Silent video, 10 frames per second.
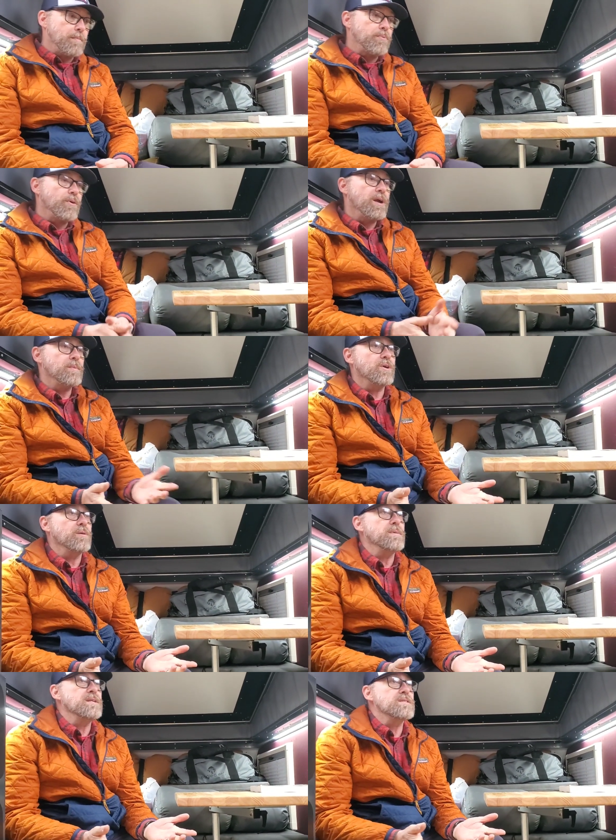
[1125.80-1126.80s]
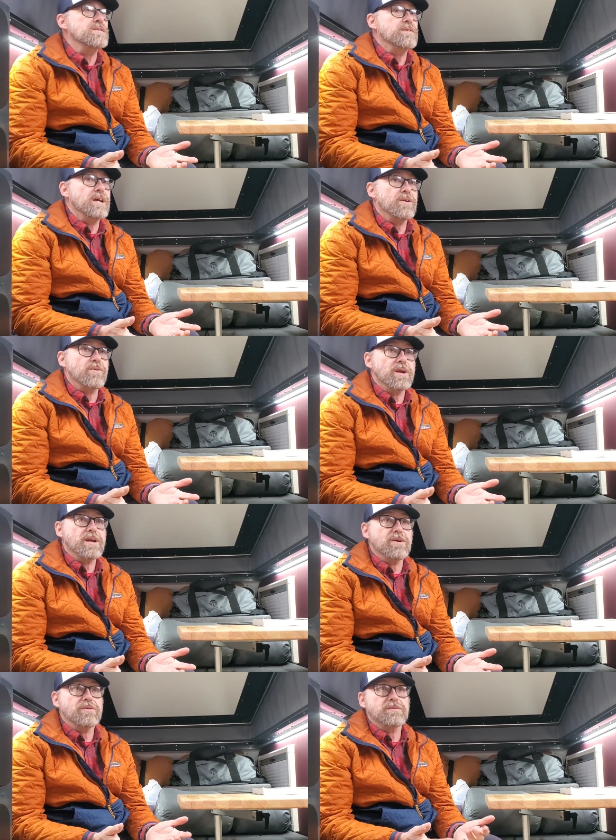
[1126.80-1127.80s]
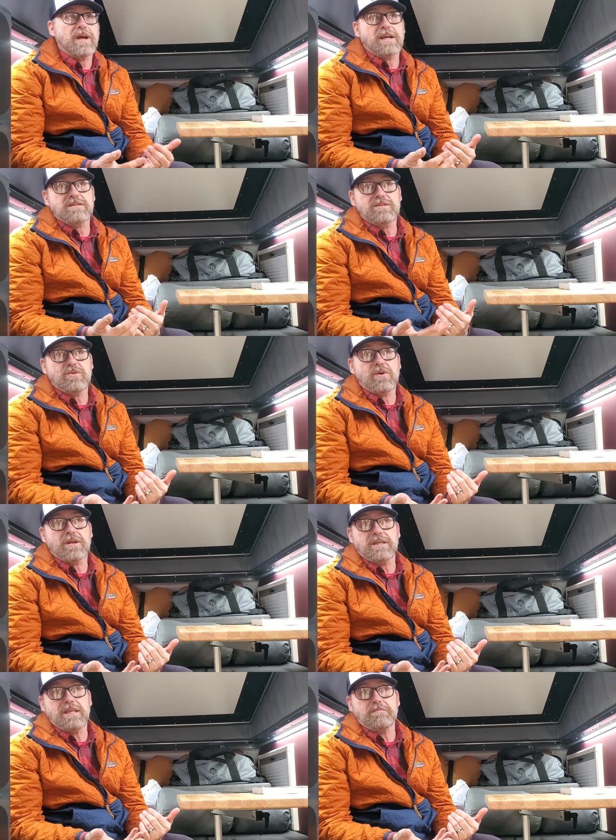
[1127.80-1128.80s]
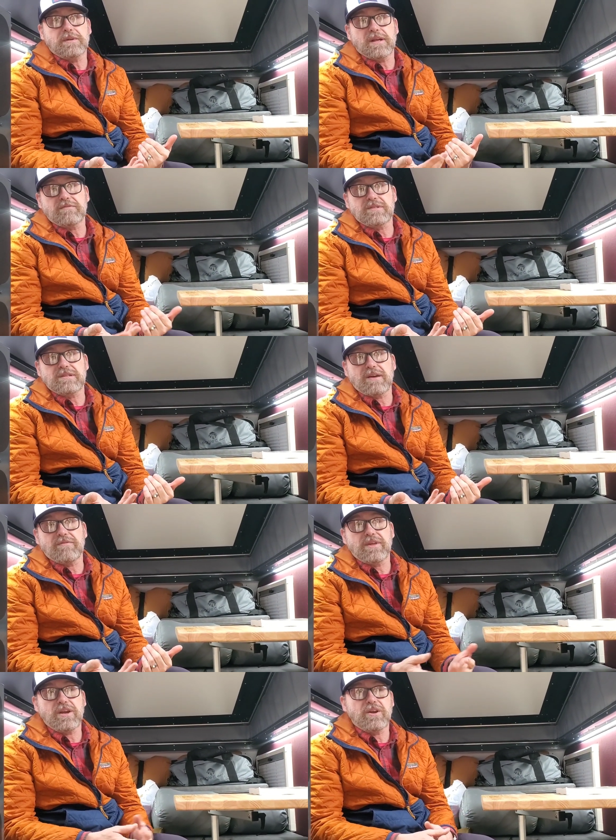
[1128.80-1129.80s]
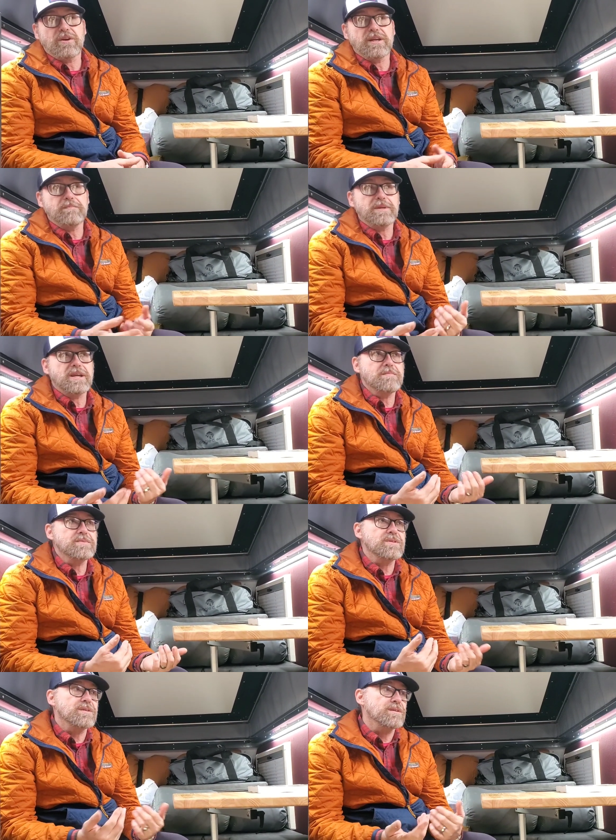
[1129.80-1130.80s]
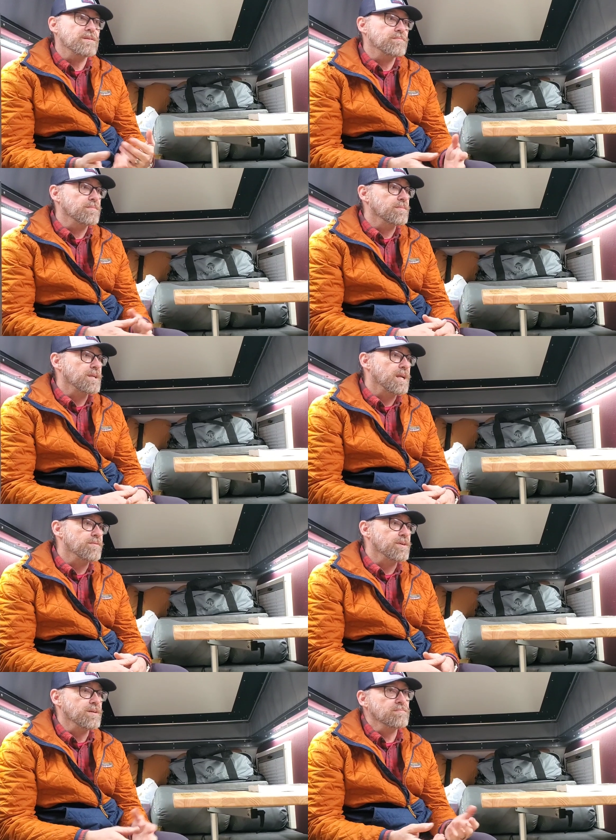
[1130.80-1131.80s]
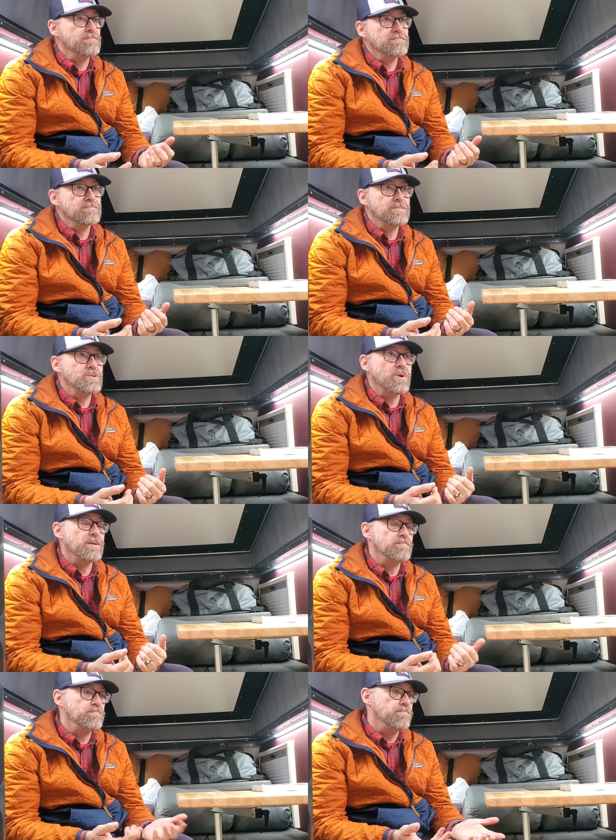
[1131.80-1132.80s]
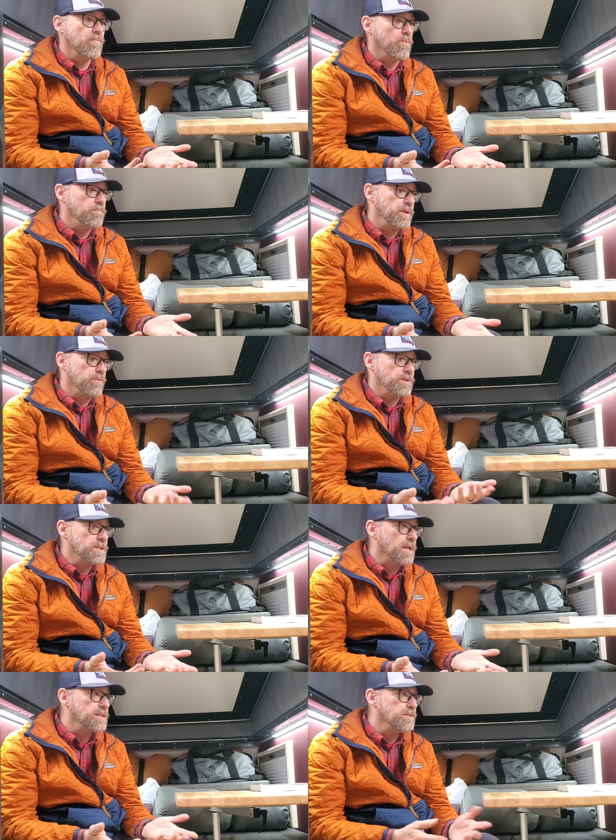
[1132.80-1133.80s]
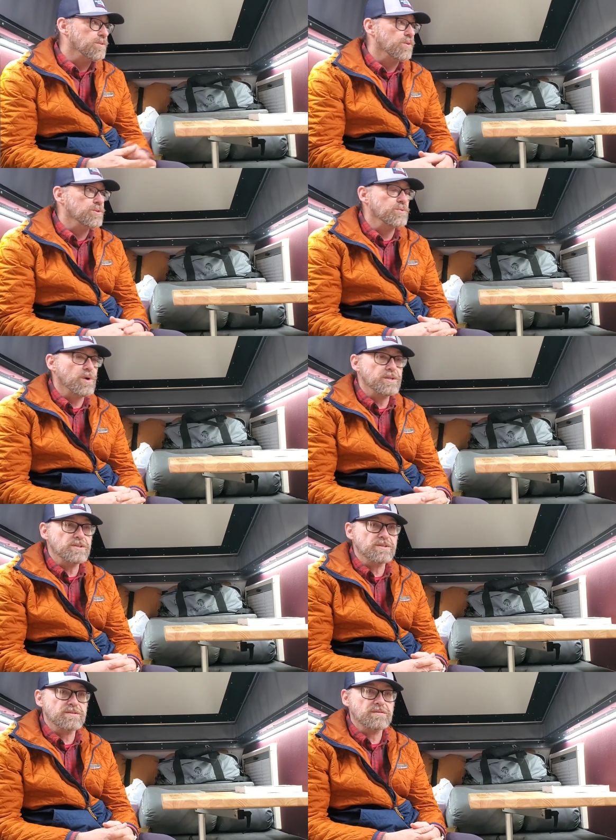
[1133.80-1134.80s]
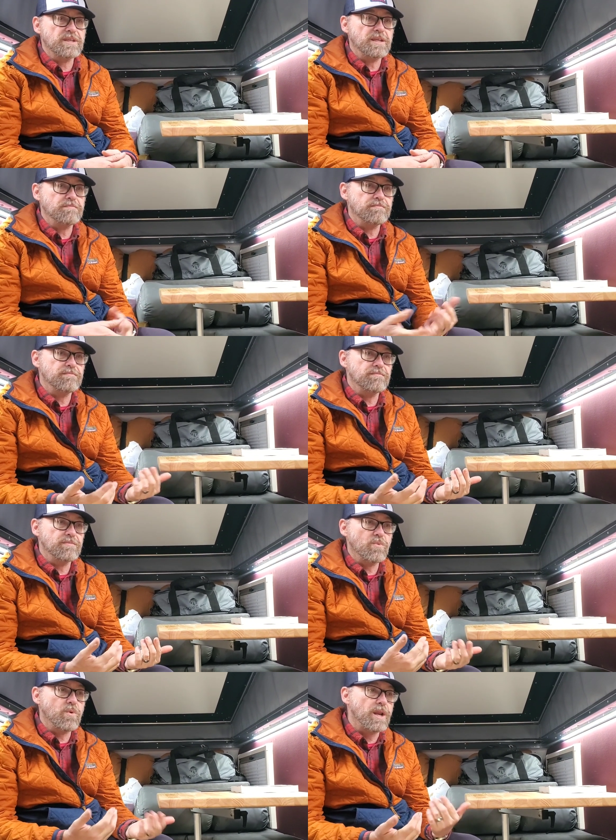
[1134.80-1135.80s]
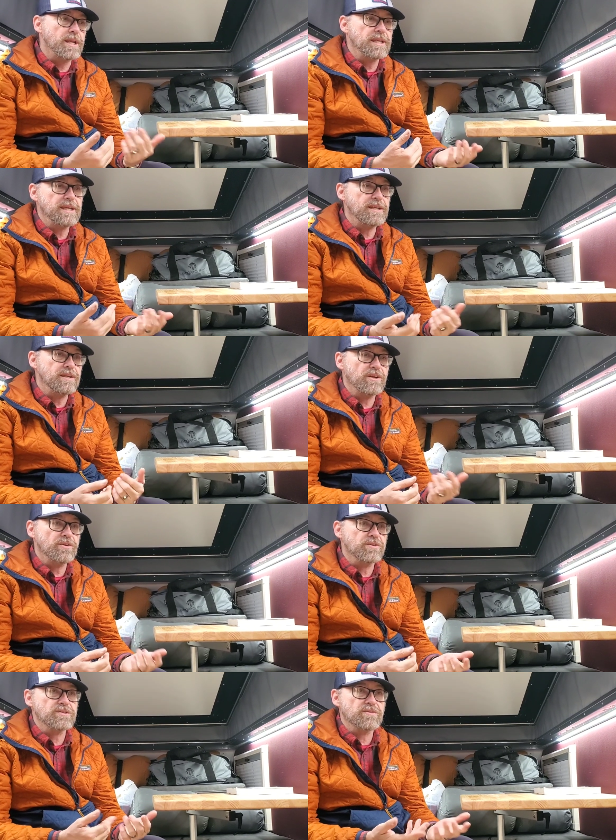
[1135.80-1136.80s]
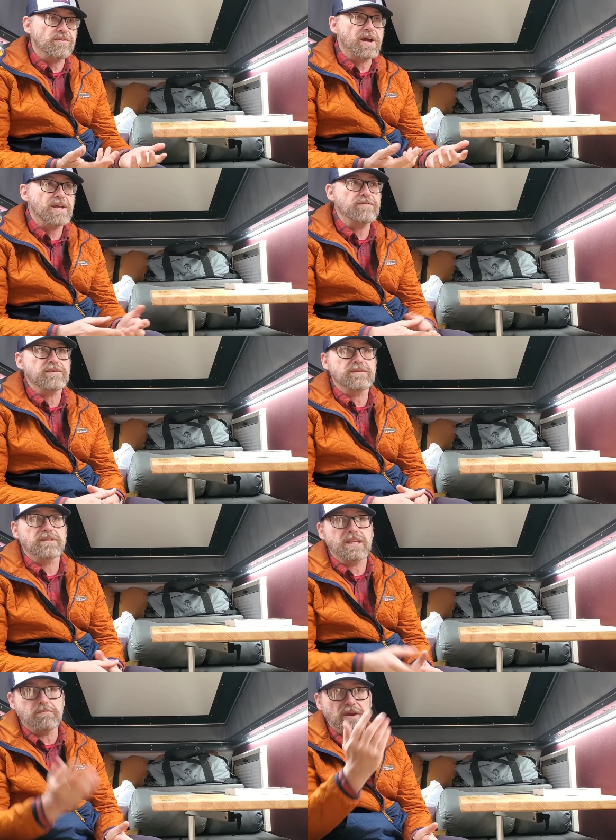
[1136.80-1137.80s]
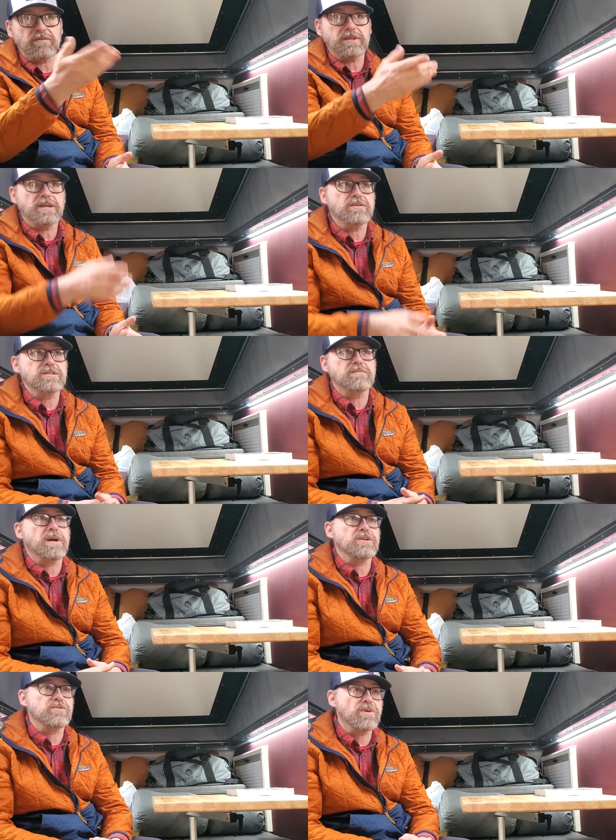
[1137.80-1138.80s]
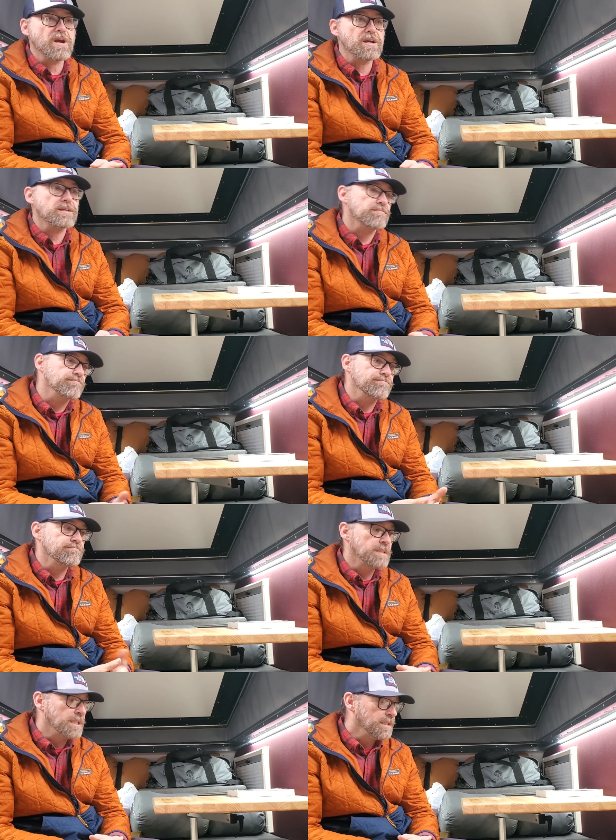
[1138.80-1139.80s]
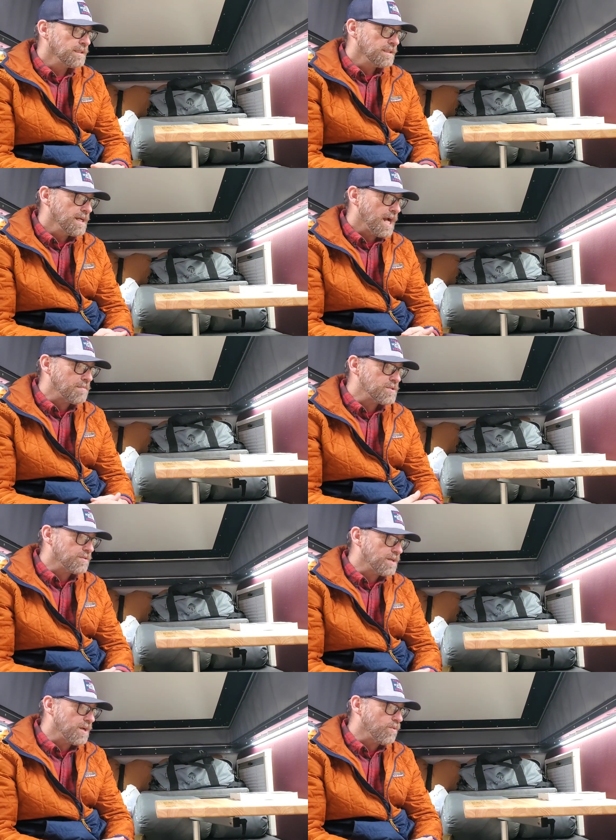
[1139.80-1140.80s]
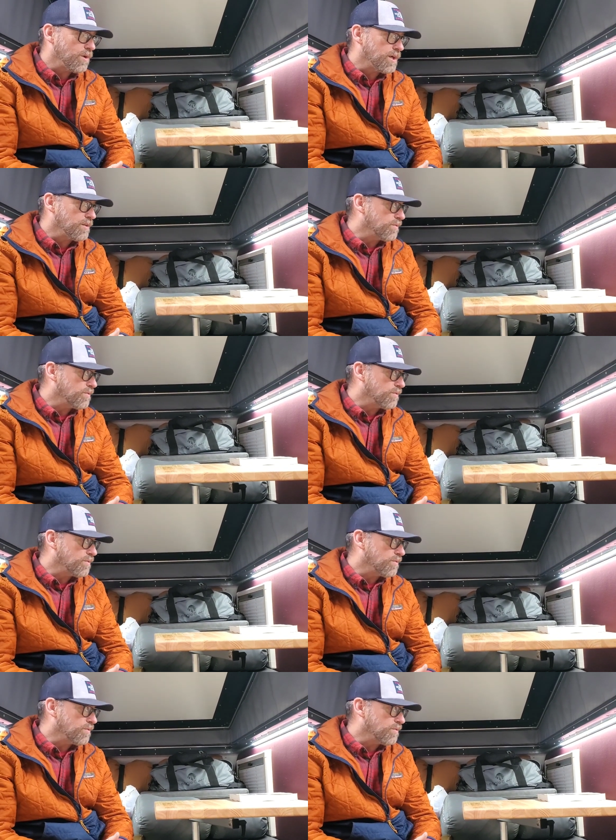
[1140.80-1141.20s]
primary means of getting around. I still want to keep enough stuff there. It becomes a kind of a, do I be redundant or do I just keep what I need in here to survive and keep everything else in my truck? I'm still kind of working